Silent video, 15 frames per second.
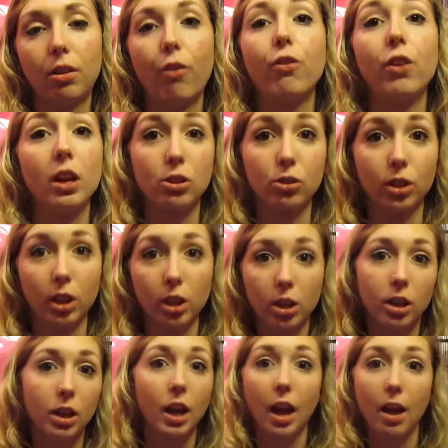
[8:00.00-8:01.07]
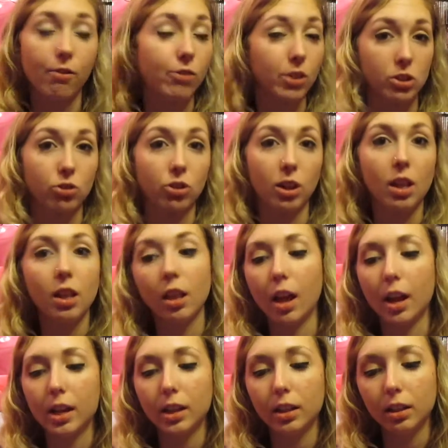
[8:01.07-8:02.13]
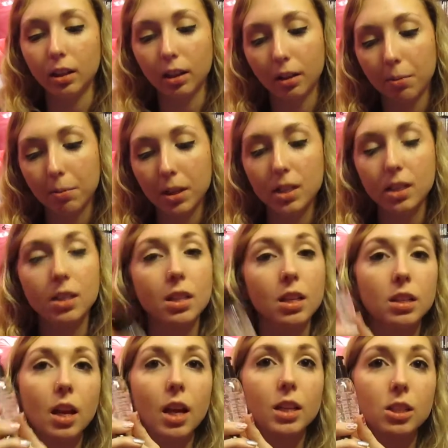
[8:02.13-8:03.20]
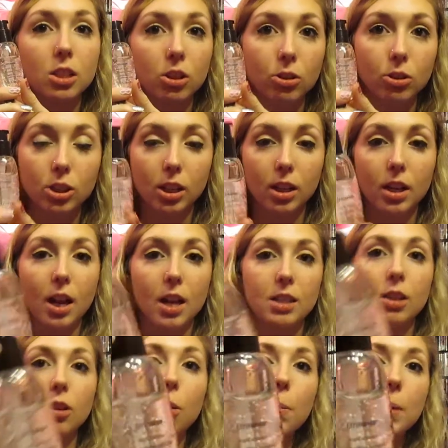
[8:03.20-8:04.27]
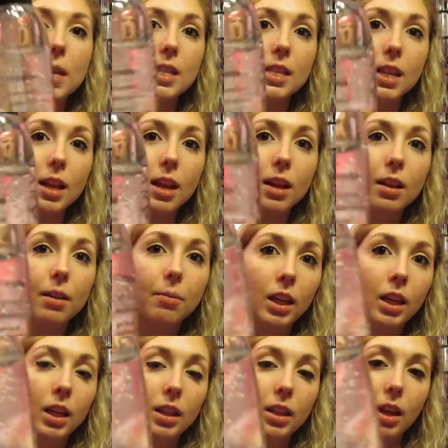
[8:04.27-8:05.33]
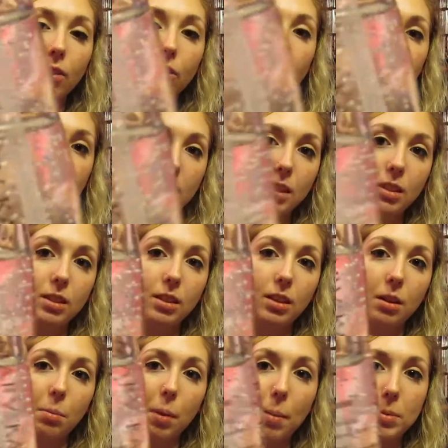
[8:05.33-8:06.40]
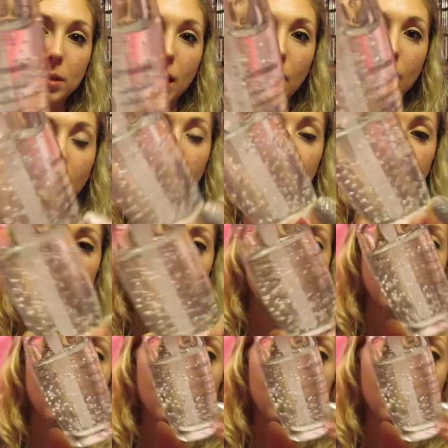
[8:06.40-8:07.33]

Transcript: Feels really good again, feels really light. This is the night solution. It has little beads in it that release peptides and